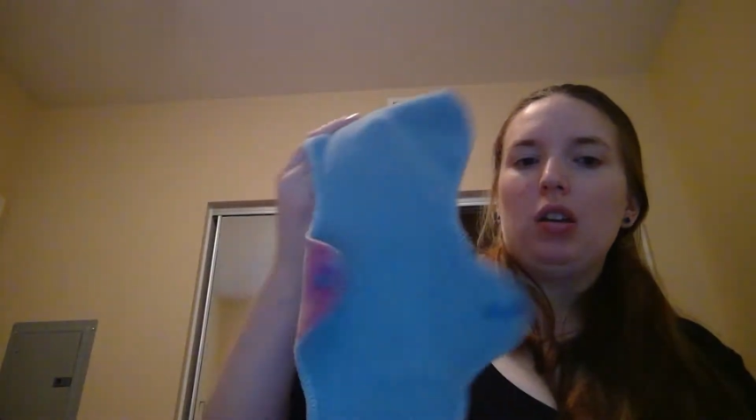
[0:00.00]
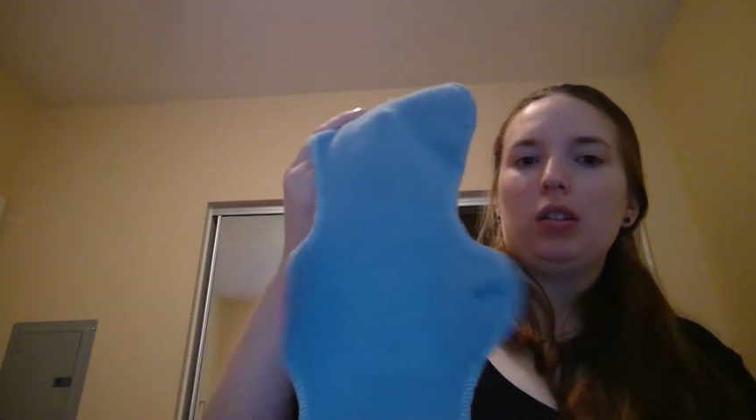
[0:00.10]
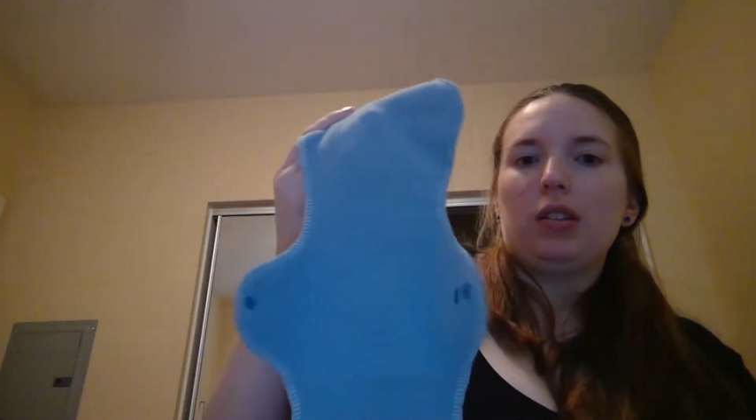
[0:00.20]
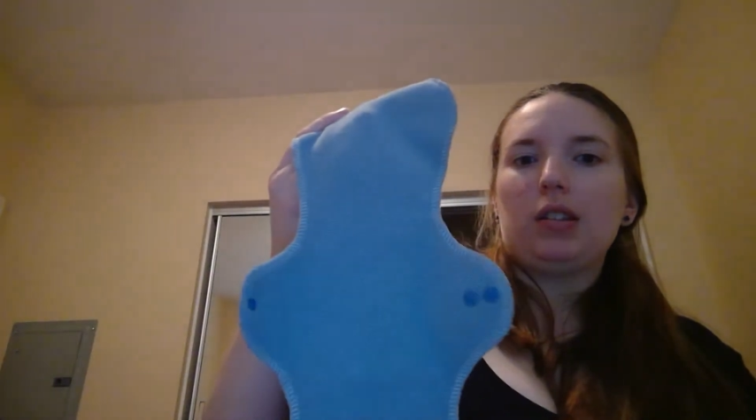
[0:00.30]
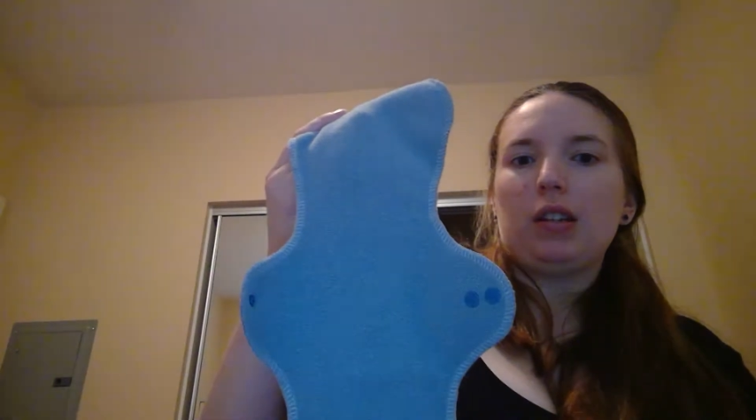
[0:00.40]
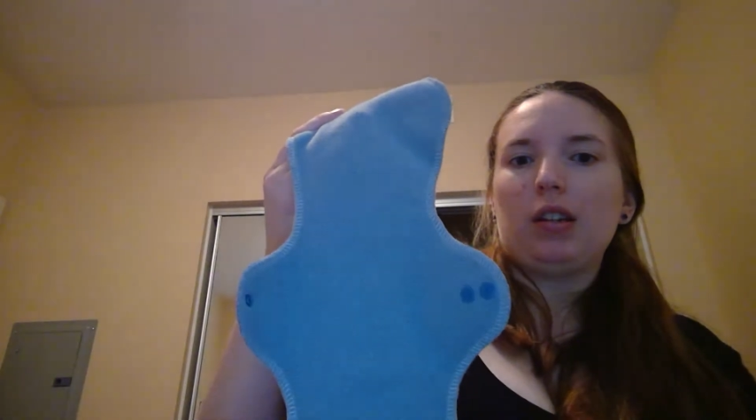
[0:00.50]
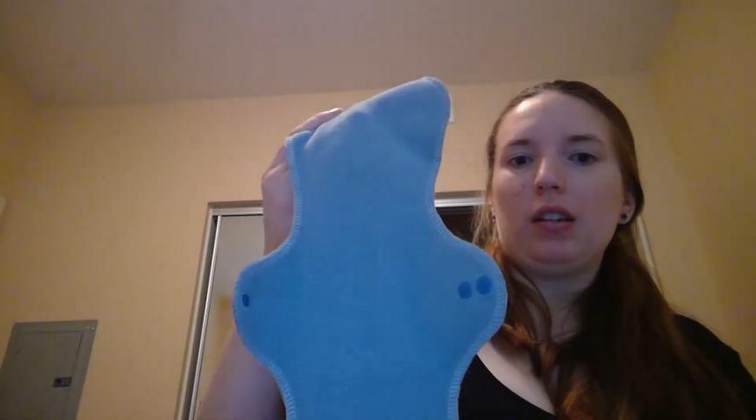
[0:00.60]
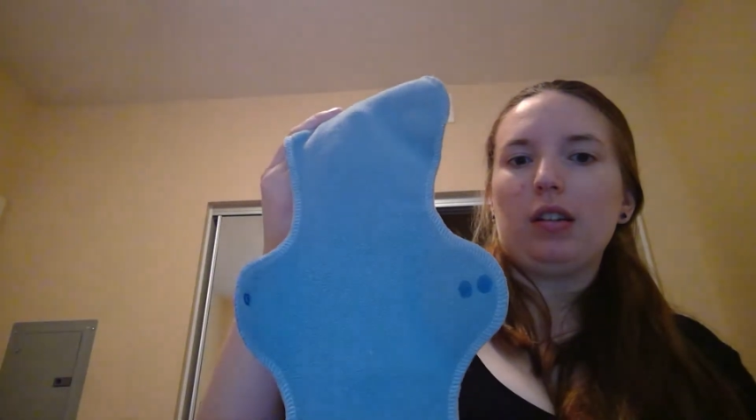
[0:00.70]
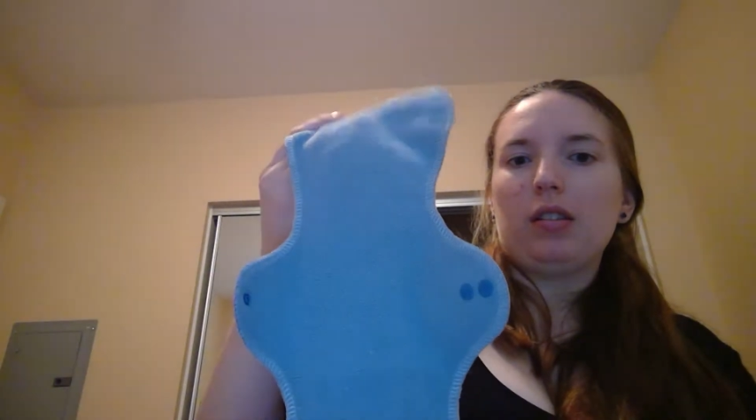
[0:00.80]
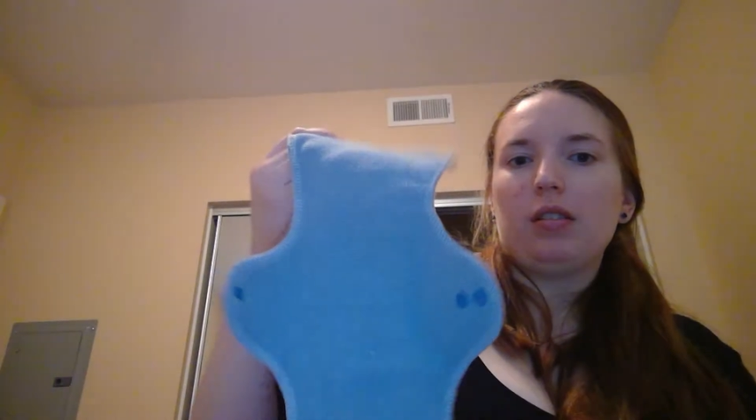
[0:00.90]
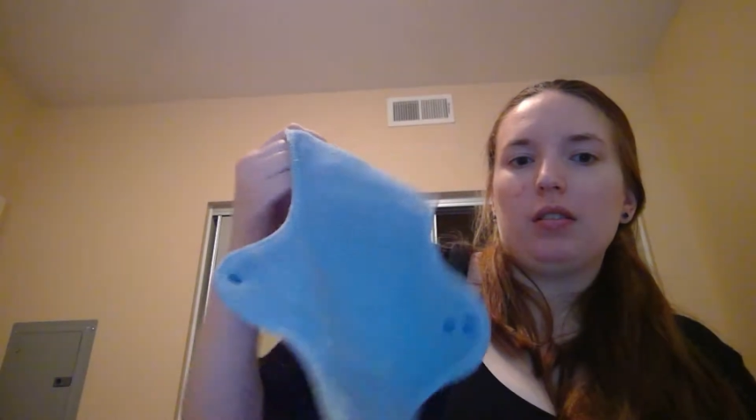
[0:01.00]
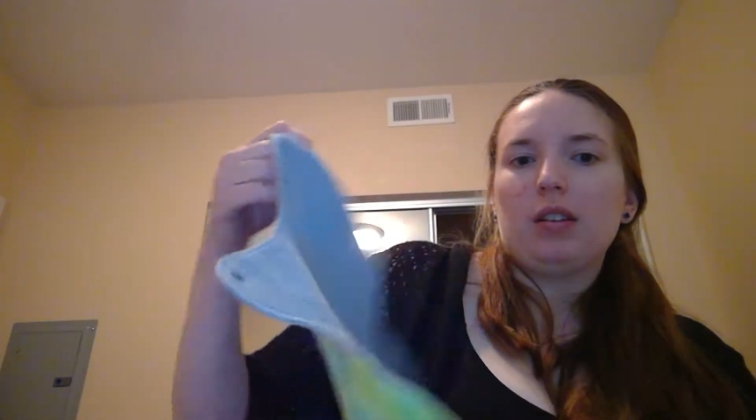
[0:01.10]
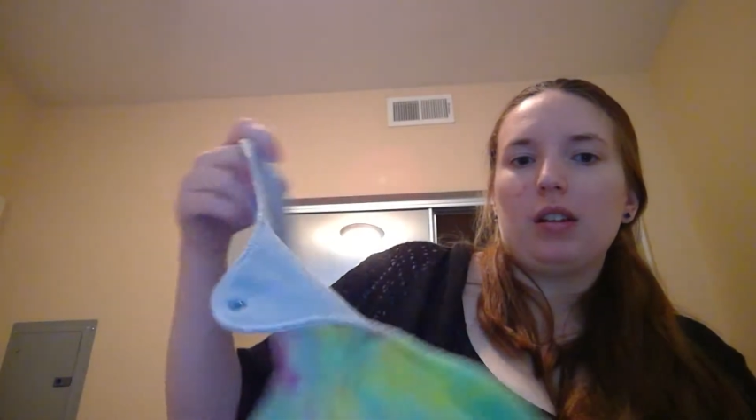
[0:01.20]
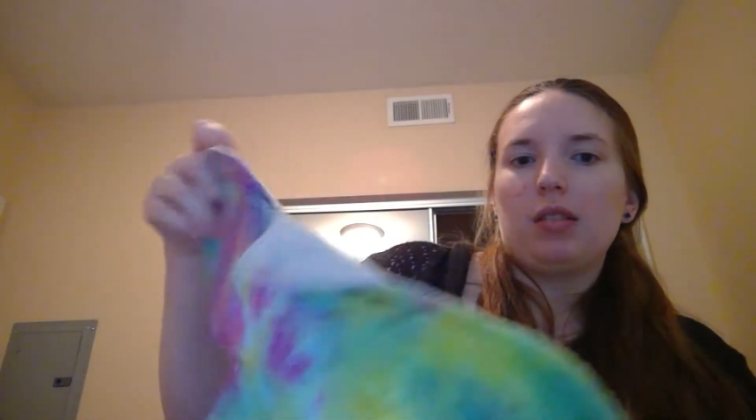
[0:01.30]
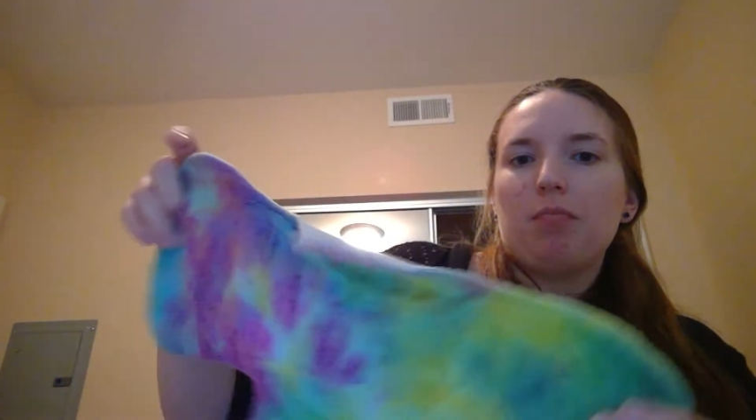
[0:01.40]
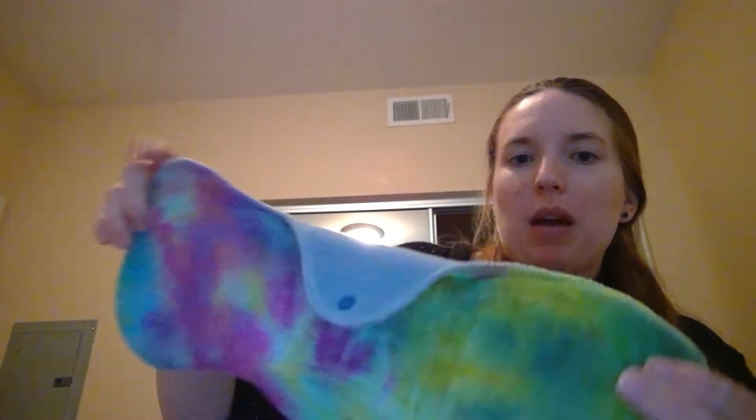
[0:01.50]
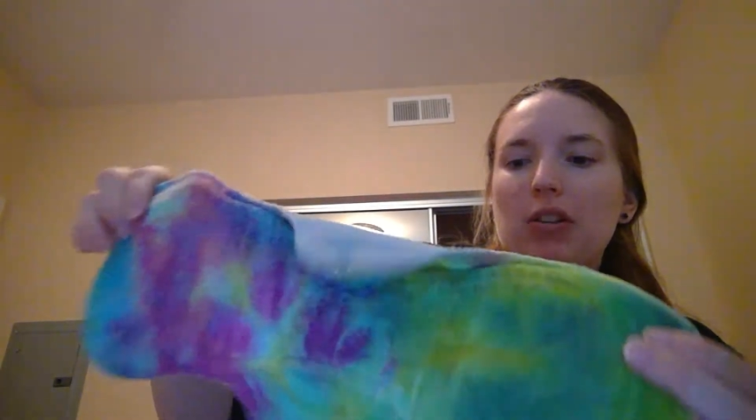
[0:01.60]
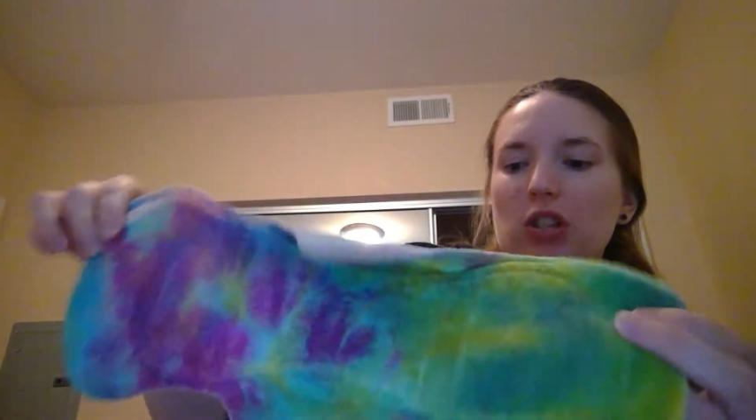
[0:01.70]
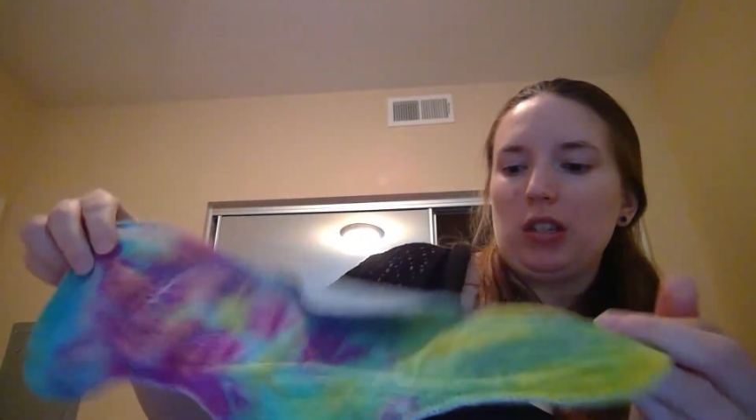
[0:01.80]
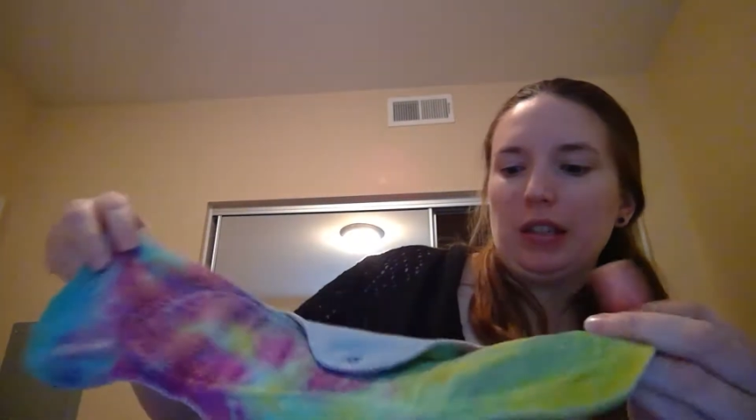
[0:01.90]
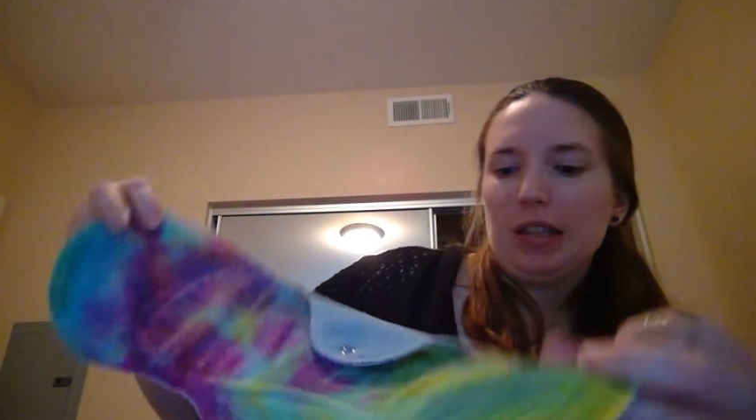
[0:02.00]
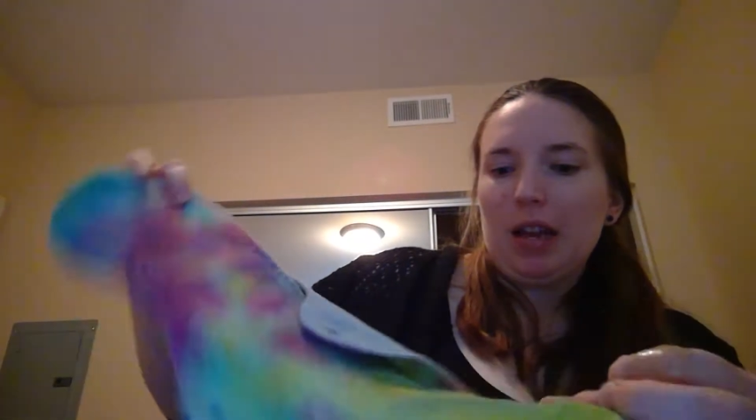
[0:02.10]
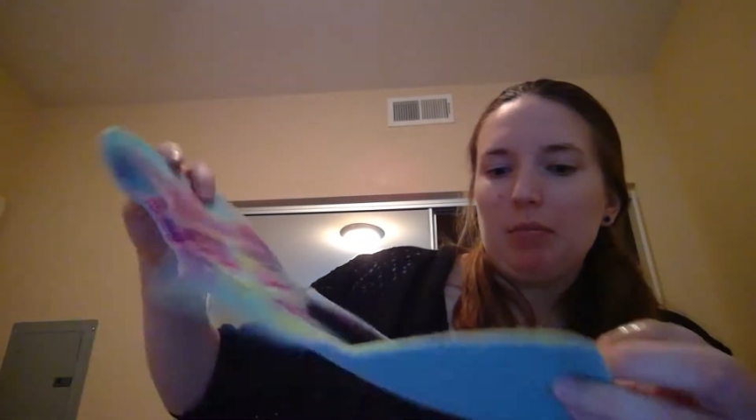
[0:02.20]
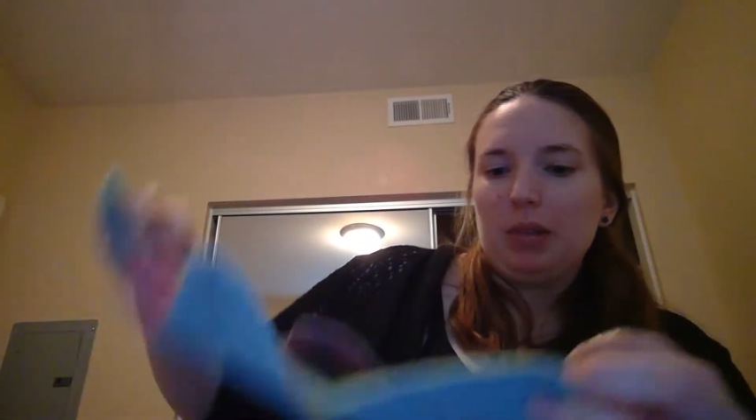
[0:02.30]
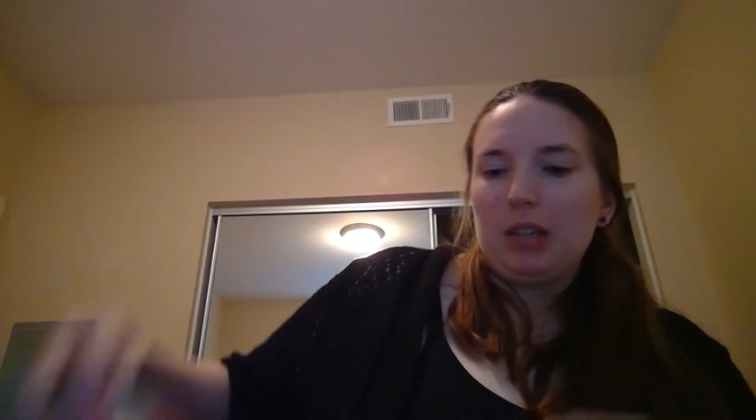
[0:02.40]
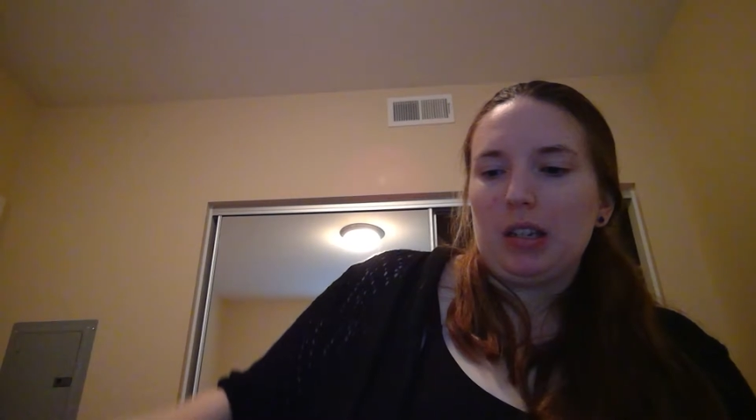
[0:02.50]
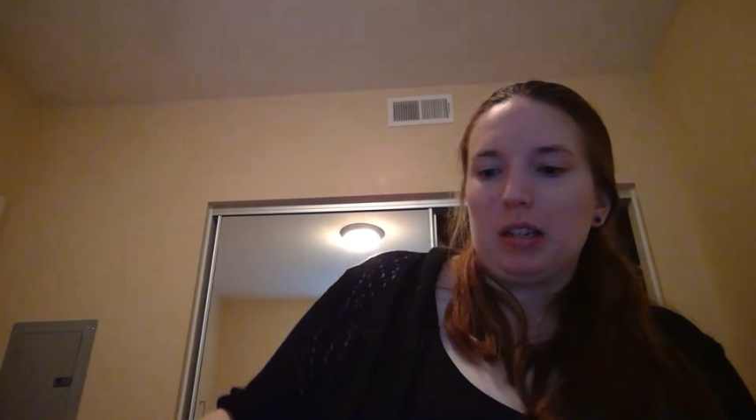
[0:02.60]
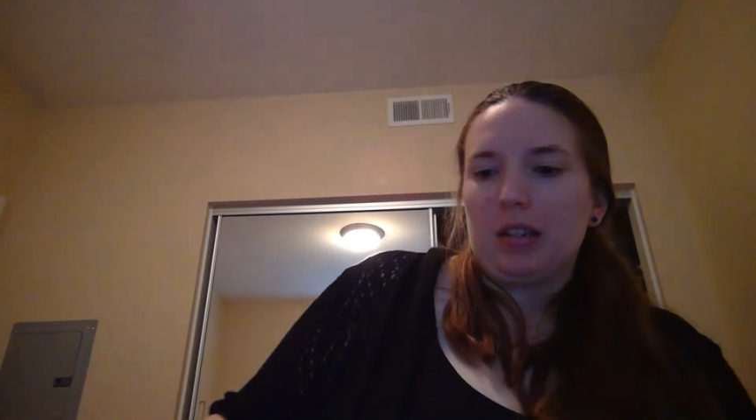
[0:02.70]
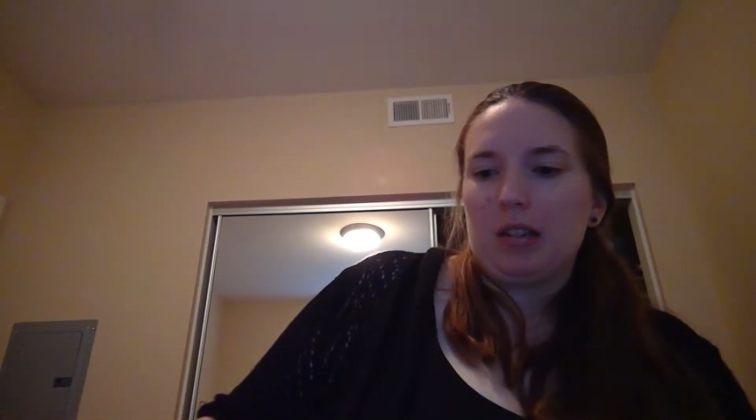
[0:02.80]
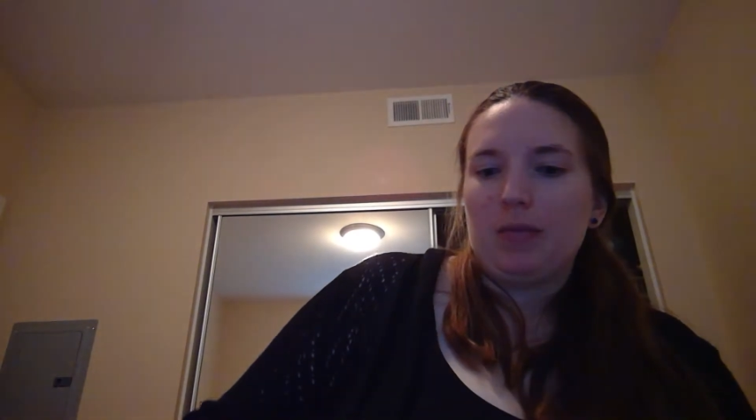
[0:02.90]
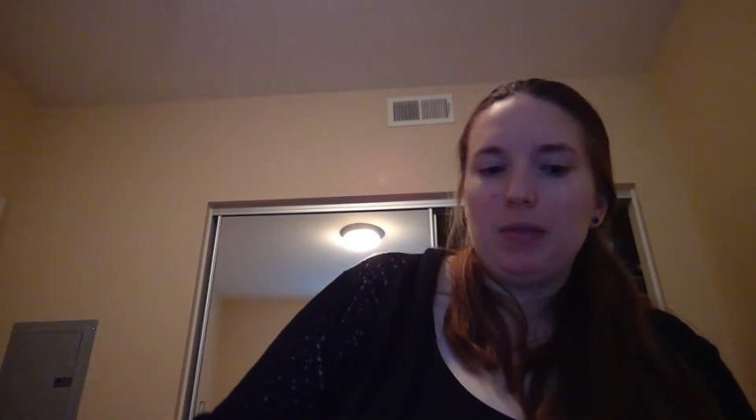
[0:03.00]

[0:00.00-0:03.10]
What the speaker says: It's matching snaps and